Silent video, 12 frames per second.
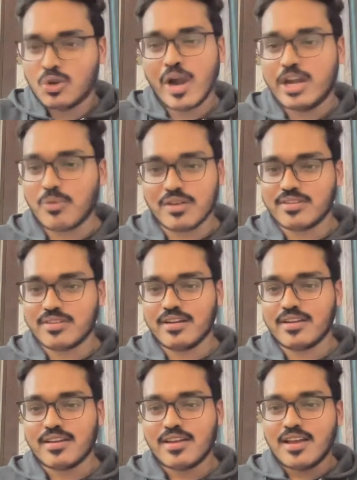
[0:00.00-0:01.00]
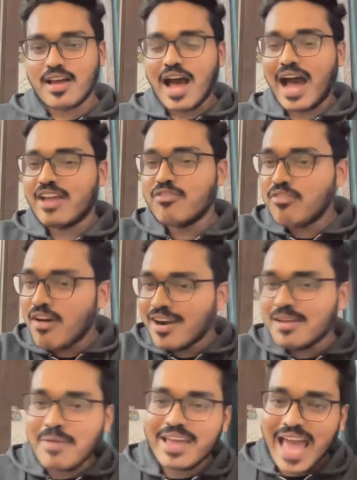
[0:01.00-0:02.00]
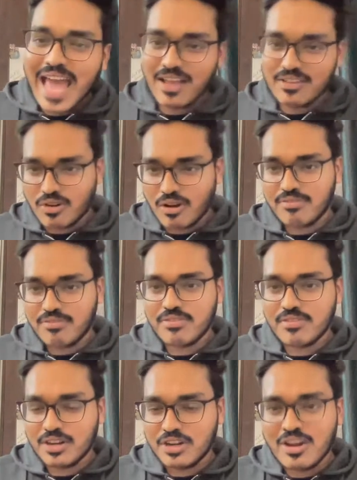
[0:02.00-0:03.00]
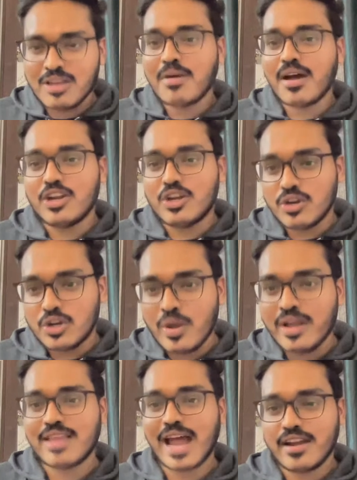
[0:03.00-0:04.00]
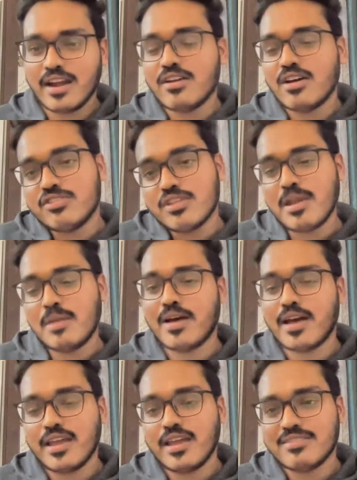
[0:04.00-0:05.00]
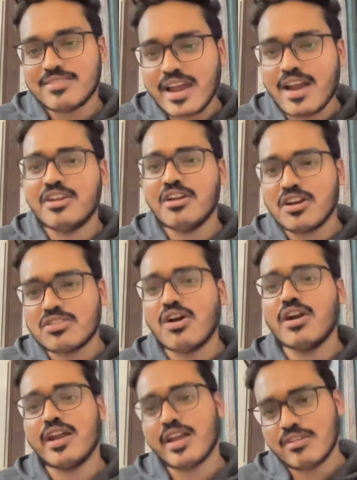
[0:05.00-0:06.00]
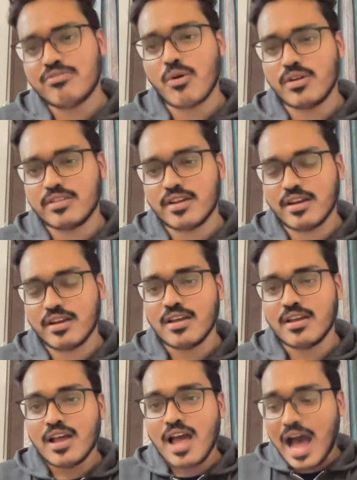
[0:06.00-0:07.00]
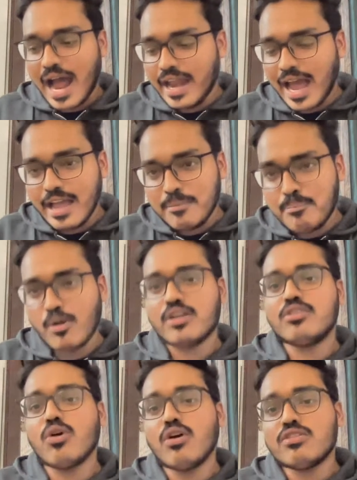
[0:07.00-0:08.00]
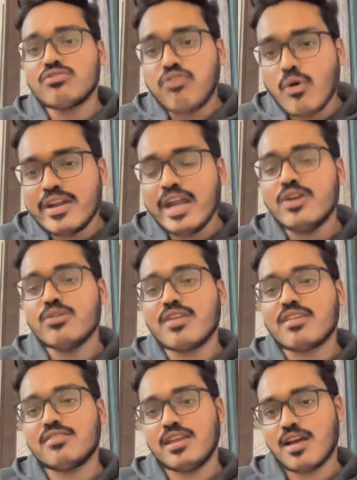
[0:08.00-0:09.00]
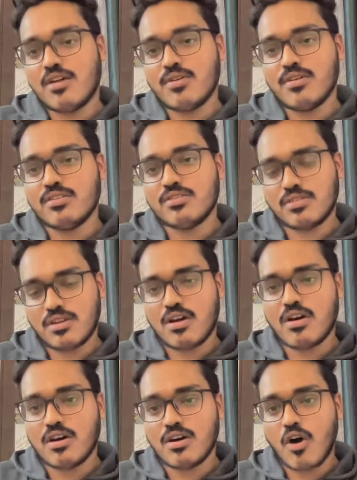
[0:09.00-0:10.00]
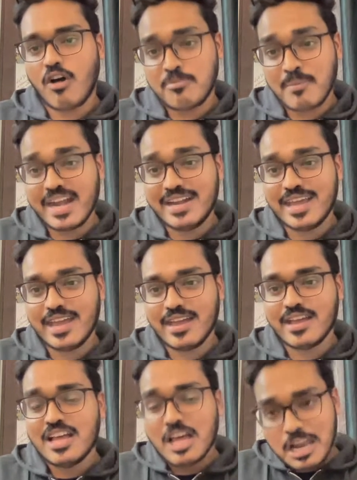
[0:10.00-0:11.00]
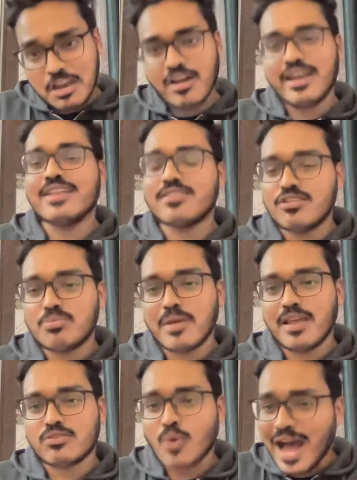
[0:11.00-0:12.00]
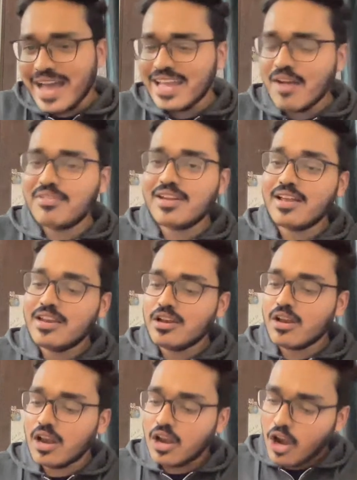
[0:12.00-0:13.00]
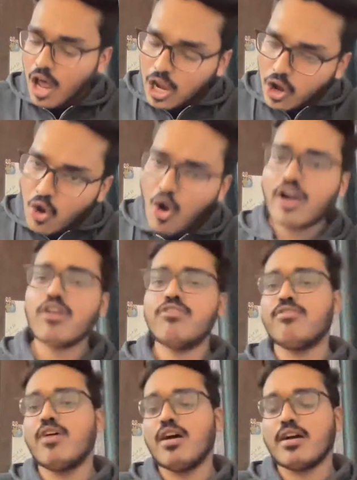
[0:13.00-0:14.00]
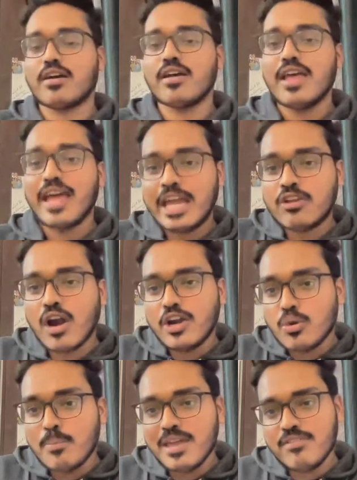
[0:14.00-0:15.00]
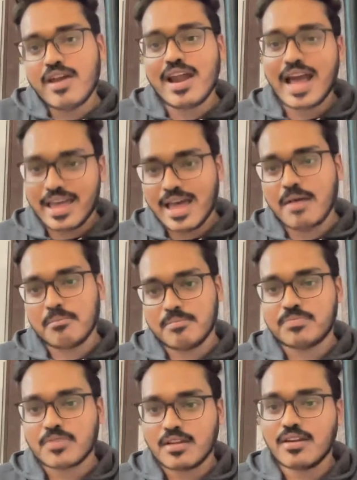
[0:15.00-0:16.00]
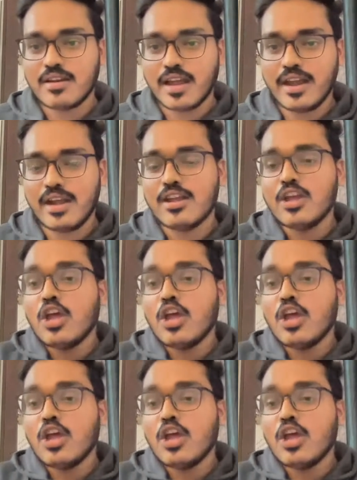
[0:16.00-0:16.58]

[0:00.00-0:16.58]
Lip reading: No, it wasn't. I worked my ass off doing that internship in my second year, third year, and fourth year. I put those 14 to 16 hours of my day learning this space. So I have done a lot of work in order to be where I am, right?